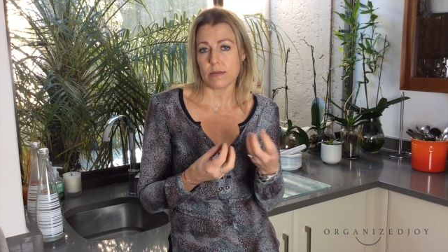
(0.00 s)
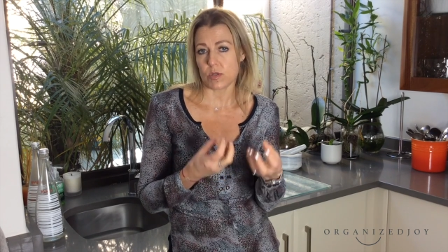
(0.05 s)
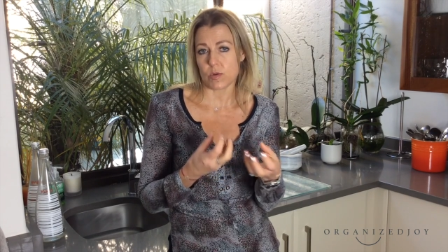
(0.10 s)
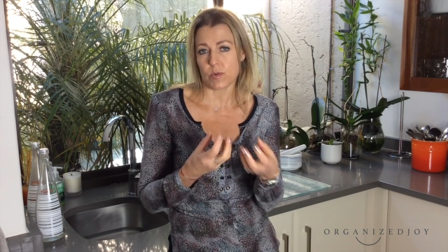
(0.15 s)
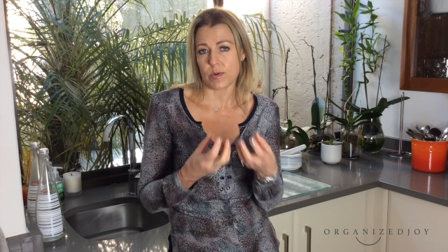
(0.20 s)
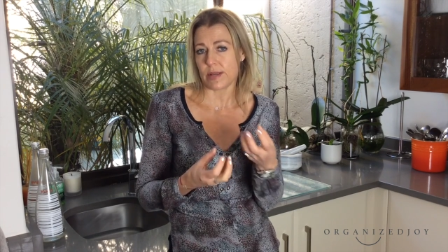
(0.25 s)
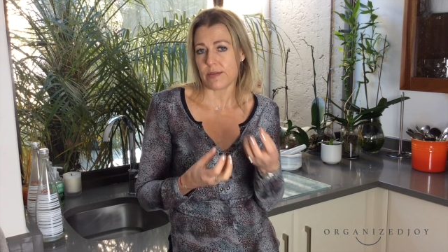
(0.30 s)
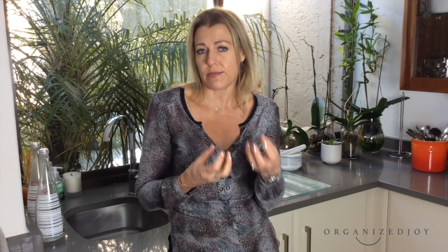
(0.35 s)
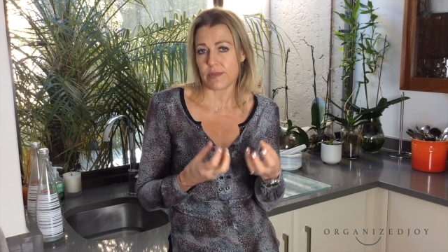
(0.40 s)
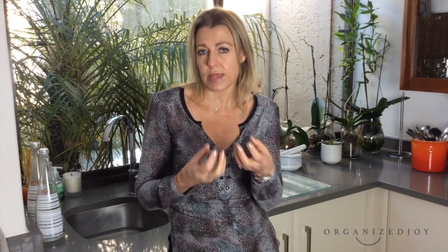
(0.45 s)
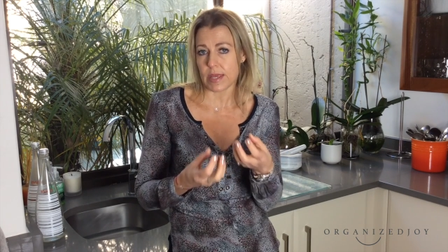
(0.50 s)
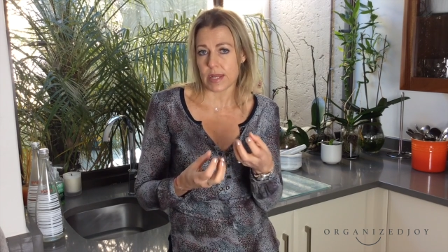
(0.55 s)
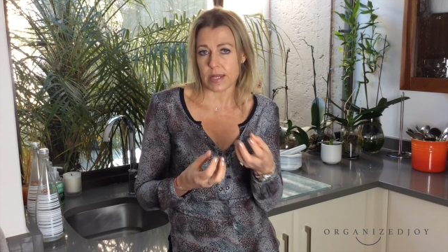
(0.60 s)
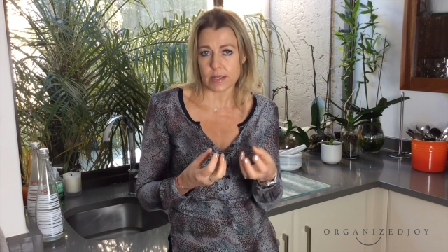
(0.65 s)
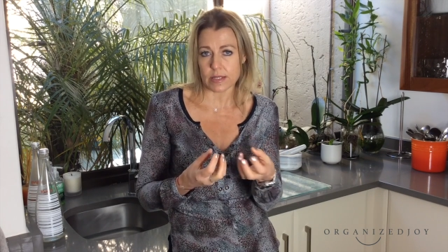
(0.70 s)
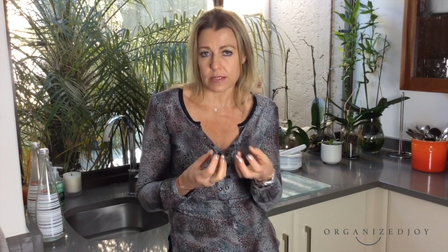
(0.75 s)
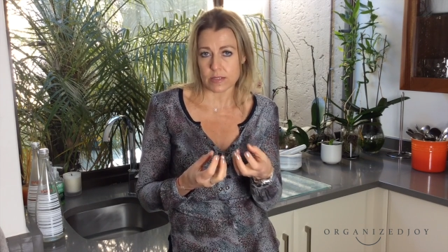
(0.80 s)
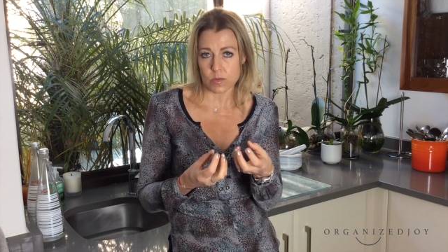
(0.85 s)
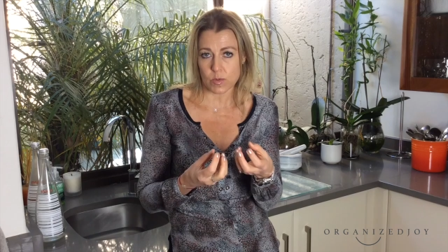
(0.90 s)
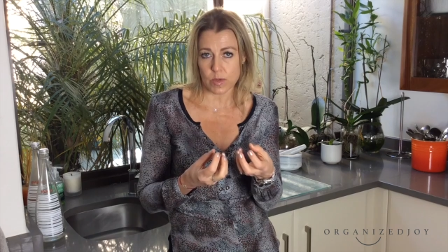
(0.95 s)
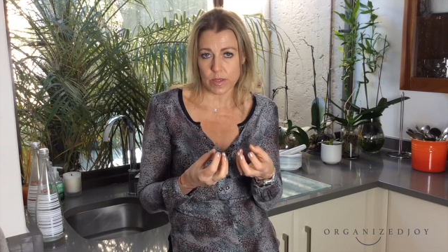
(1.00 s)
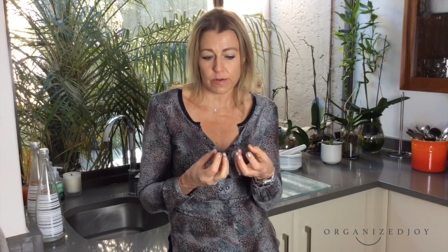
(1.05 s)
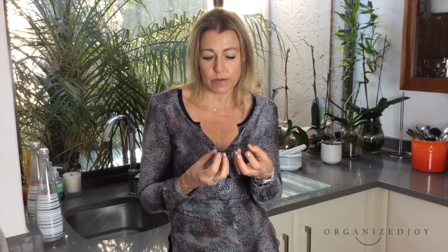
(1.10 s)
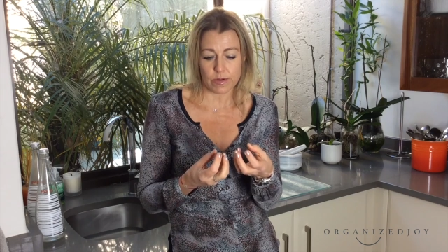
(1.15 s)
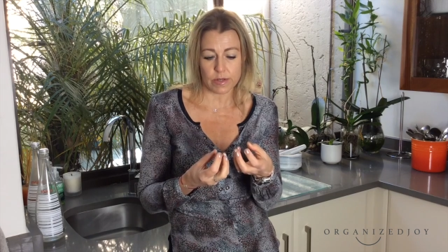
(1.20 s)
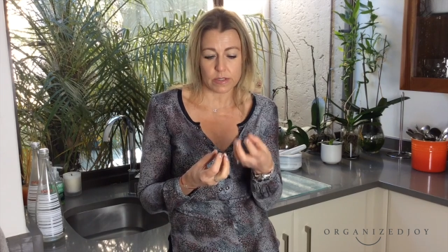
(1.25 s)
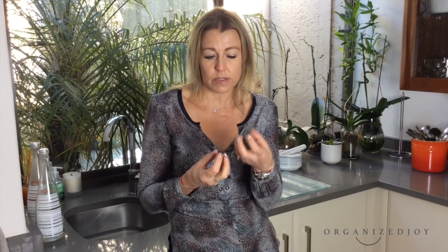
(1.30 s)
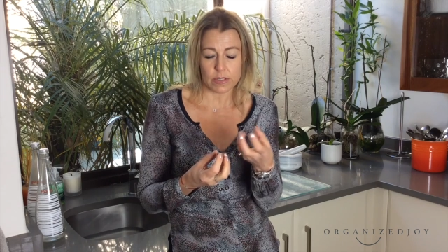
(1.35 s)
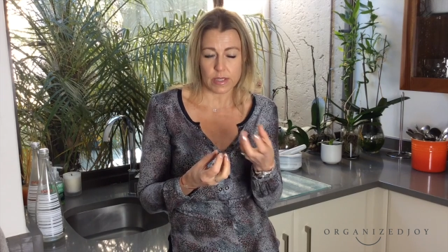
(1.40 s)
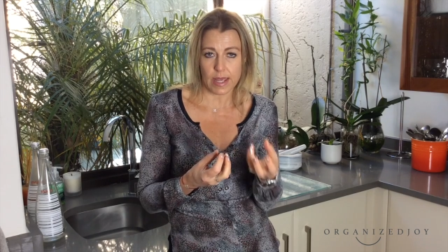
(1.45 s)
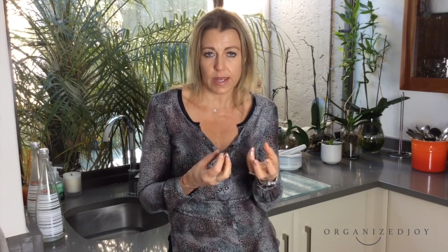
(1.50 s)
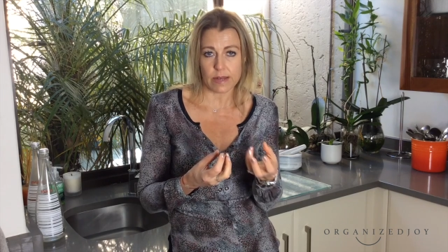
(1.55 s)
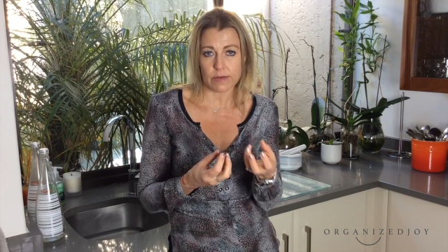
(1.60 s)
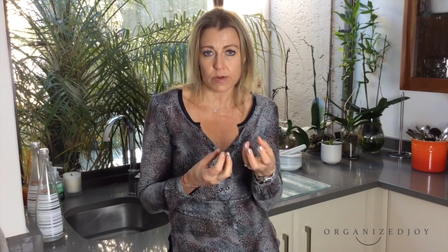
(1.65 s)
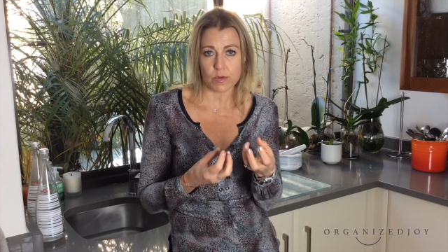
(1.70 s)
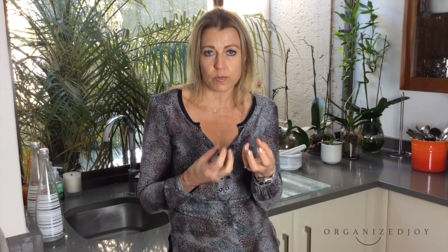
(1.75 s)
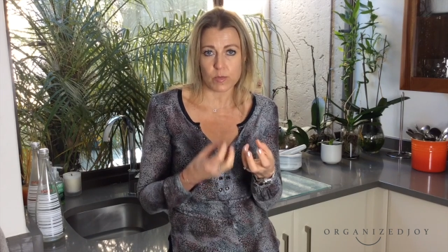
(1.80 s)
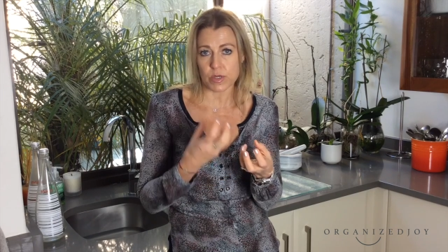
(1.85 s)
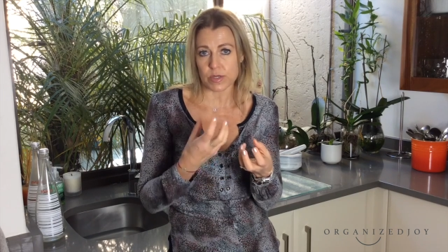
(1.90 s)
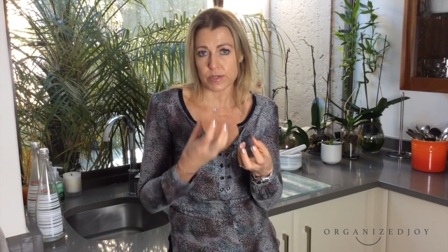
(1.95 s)
so whatever that is, whether it's
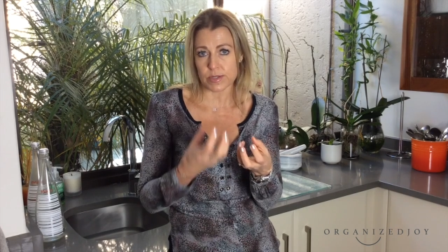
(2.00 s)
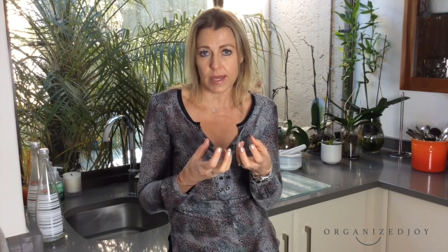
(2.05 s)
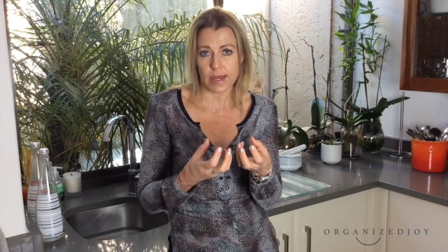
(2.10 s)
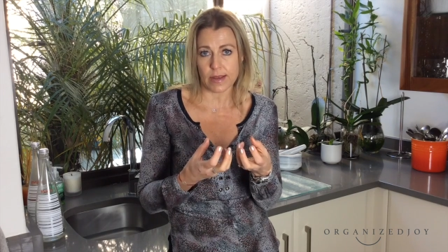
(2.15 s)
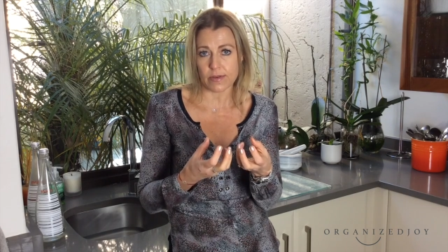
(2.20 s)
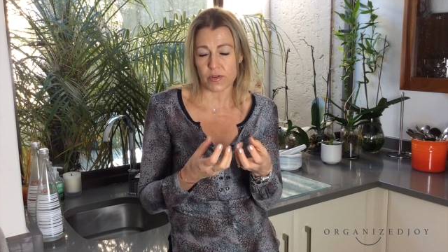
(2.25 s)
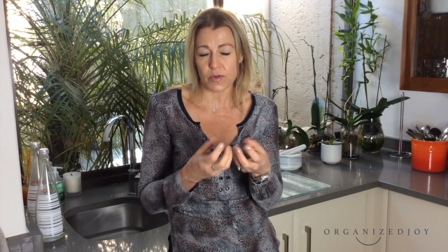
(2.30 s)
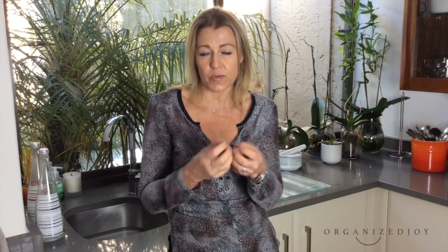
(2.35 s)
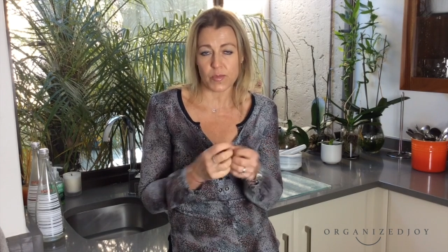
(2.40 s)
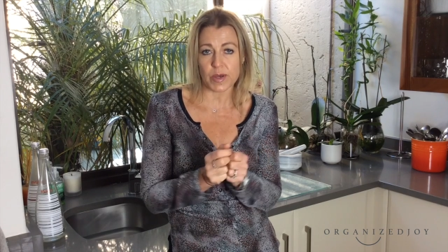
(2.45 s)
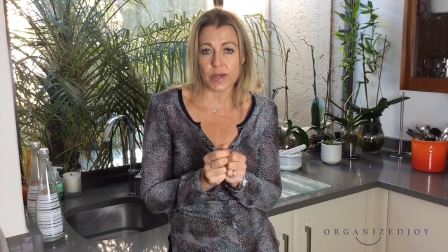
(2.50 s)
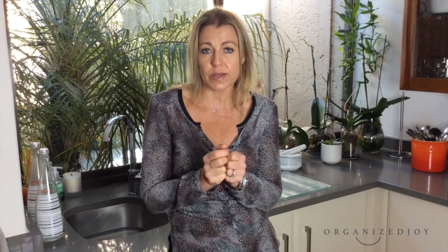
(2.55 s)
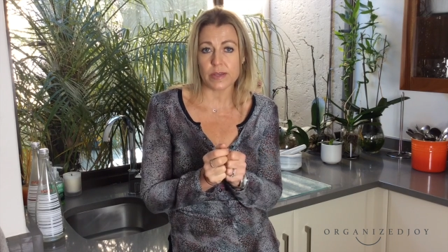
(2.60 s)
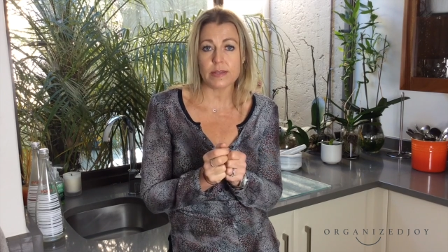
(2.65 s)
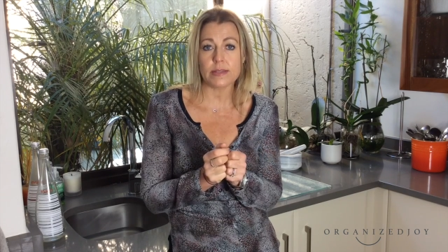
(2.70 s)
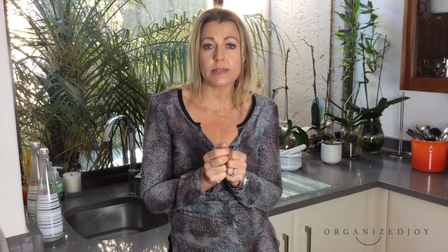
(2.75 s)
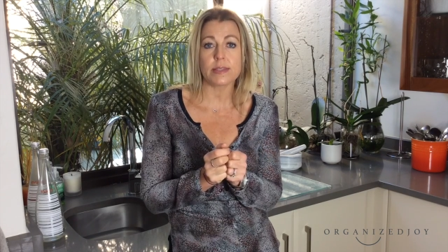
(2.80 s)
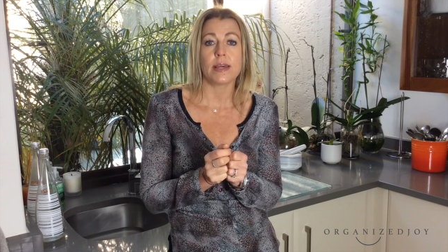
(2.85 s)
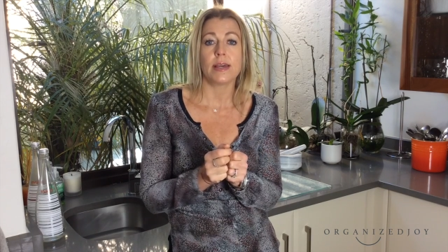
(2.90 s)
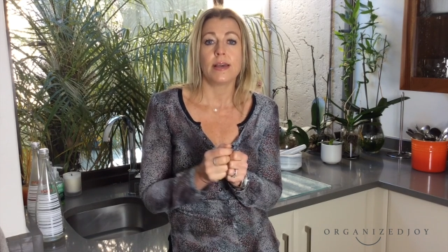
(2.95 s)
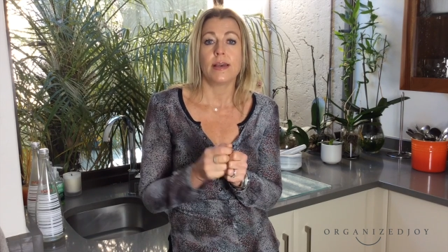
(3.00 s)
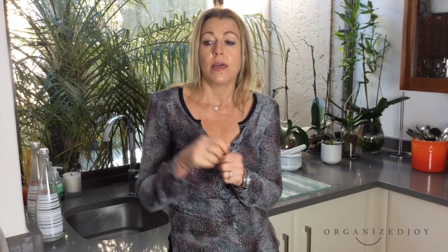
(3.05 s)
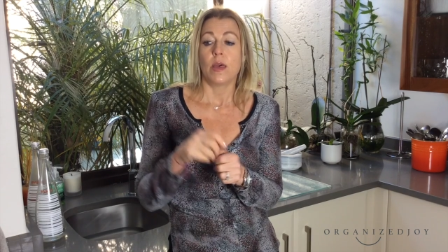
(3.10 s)
100 mils, 100 mils,